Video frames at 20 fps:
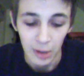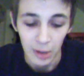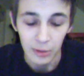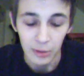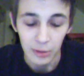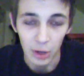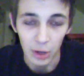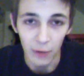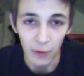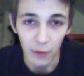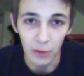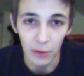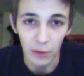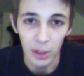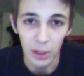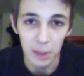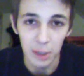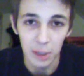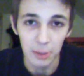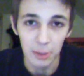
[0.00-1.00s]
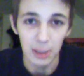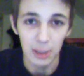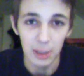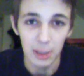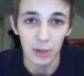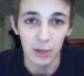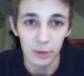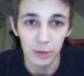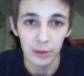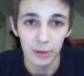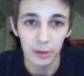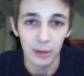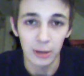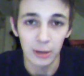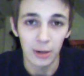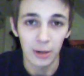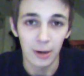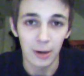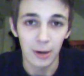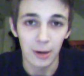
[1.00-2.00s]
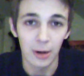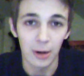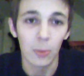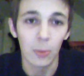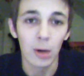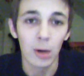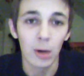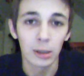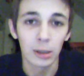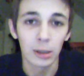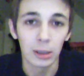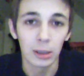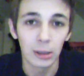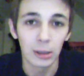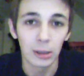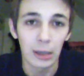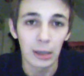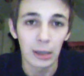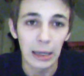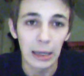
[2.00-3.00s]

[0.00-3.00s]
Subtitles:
Joffrey and his procession are walking,